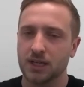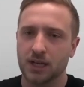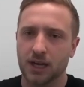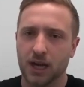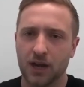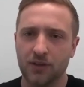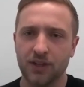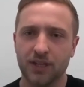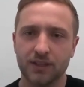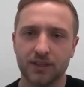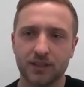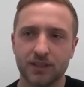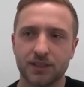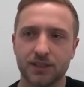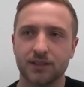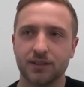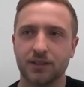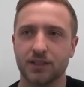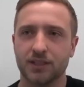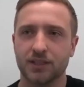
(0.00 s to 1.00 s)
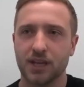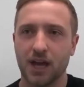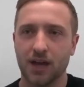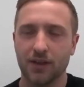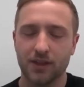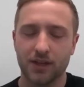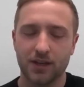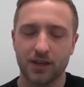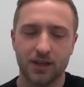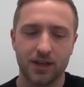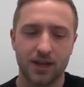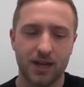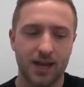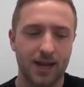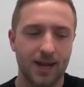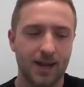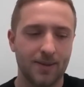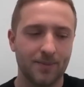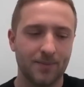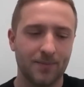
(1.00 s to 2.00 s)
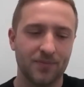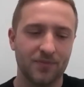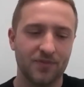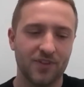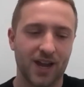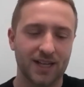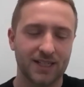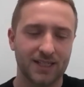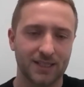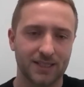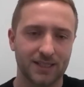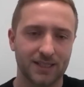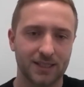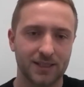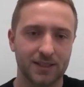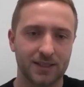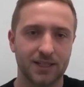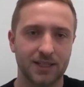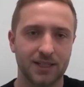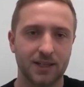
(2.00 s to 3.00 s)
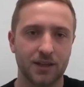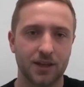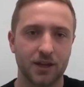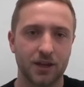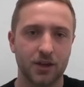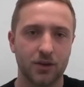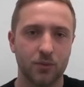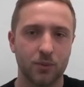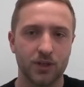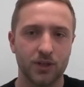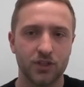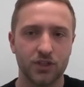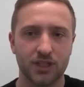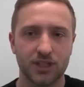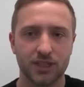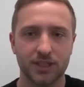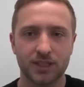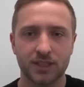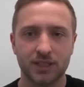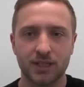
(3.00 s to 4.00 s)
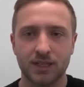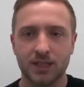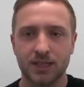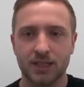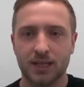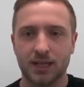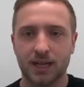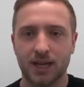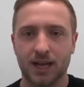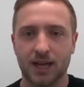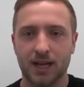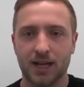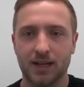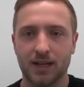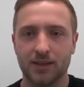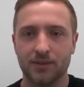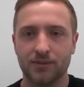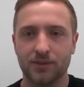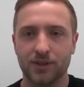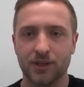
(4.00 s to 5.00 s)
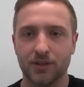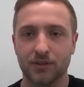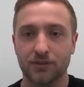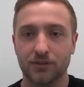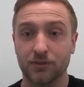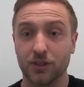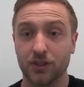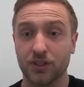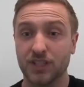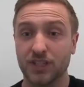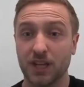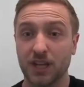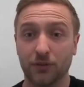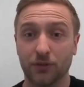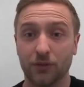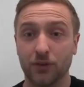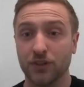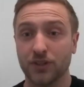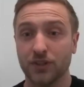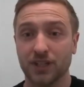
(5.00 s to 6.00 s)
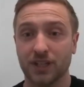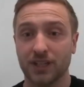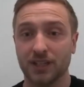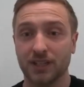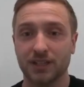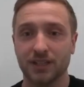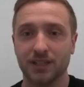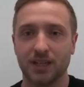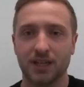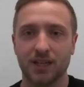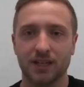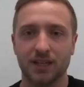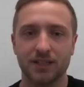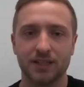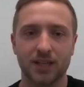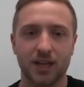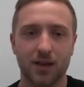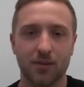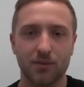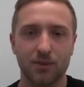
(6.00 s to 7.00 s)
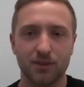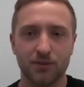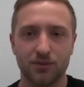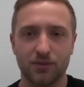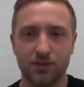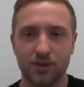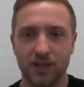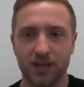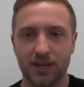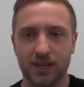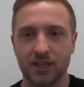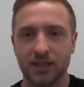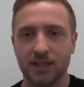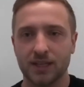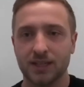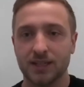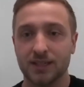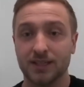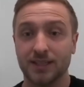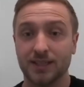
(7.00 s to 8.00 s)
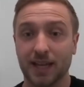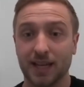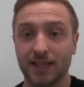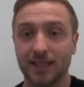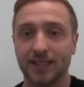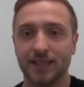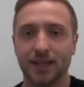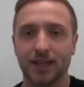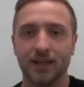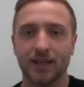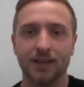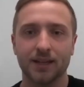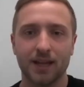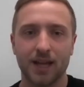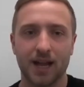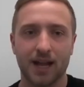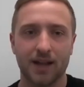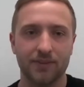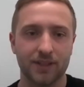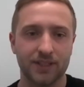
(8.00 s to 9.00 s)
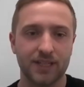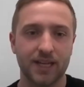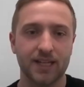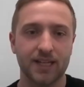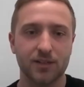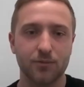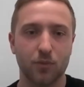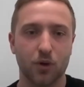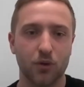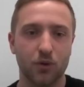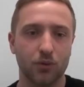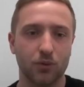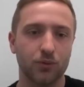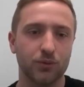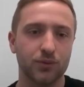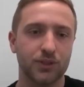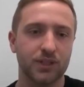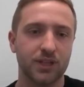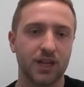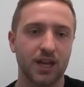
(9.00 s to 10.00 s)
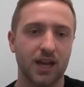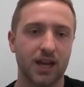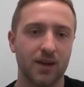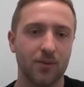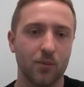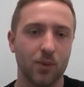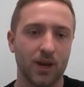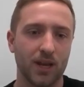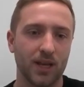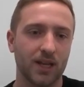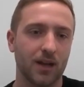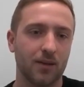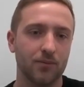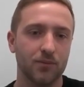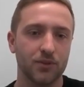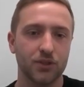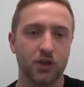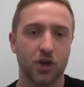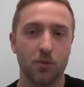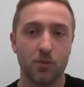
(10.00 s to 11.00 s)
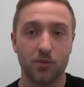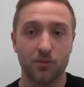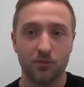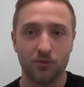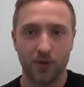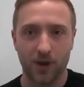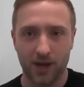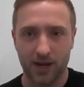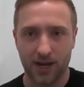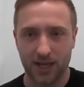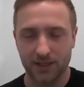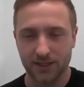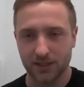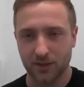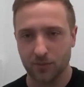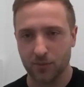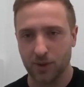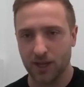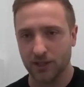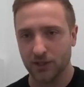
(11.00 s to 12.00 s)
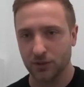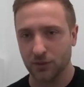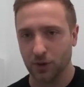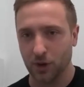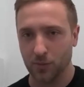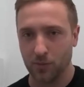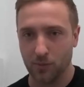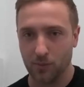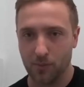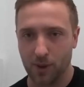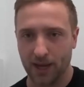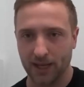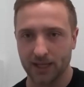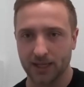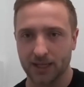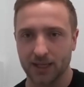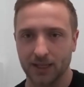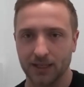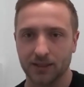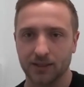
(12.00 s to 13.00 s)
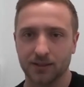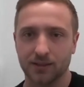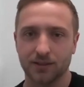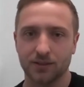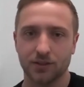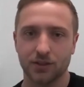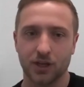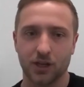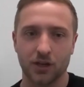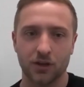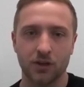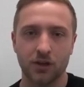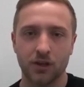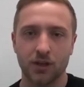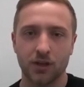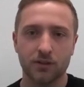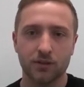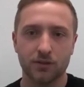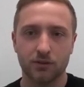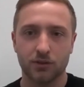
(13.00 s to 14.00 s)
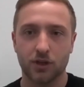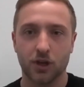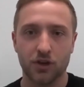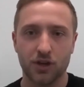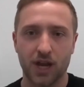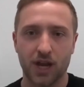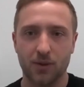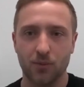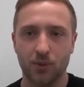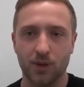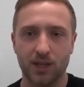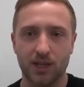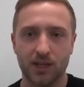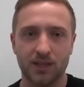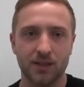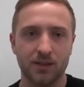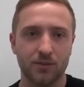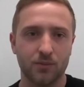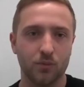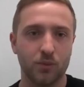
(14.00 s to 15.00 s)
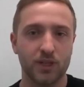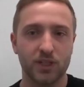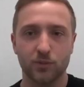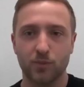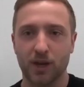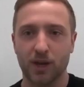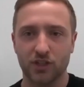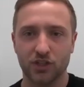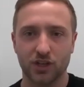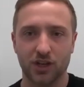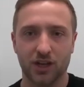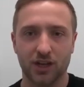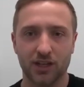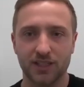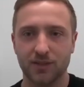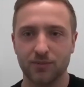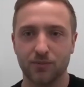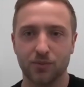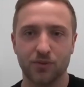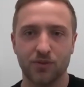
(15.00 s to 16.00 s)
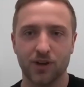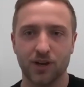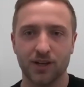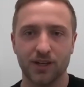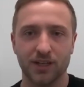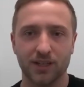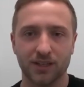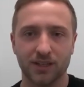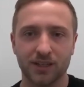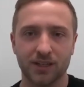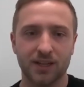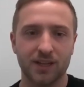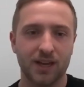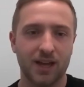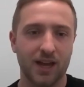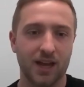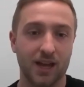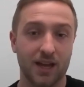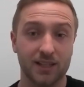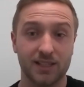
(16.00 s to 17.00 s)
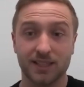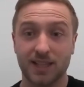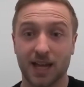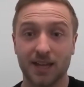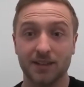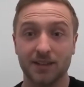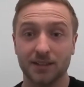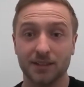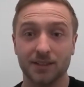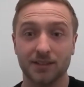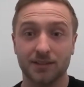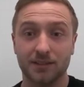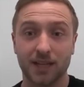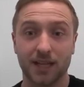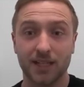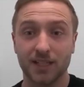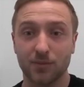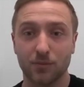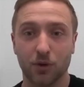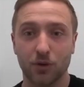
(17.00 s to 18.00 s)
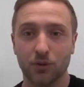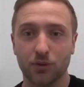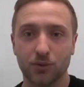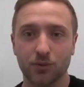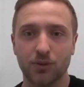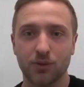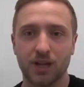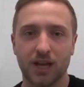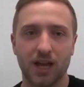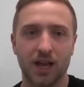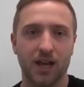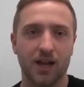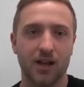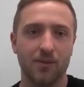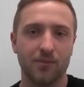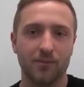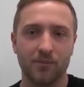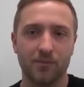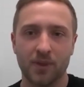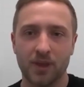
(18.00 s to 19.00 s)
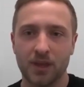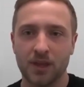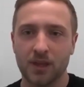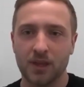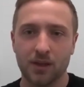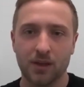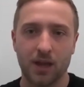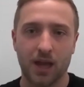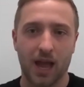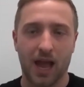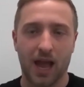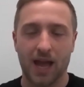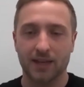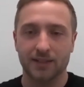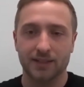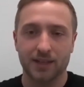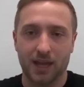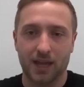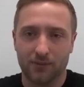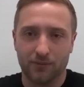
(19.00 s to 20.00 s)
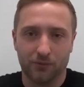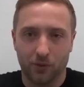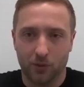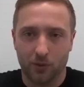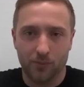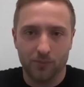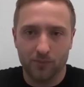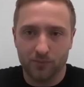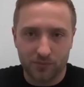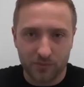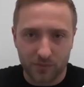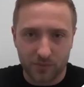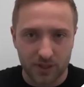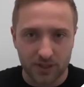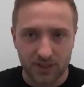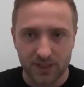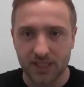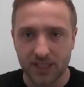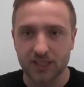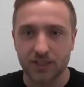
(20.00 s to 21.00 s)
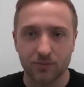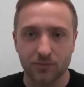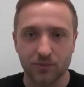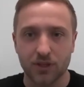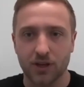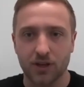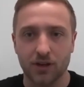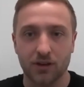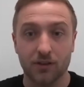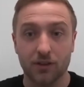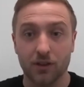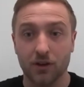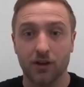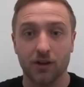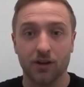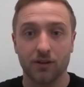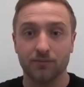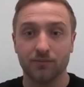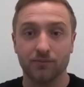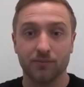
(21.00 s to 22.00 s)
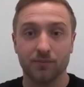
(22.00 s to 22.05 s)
I think there's another factor to consider though, which is the differences in terms of the data and the data models when it comes to open finance compared to open banking. So Codat, we specialize in providing a standard data model, and from systems that are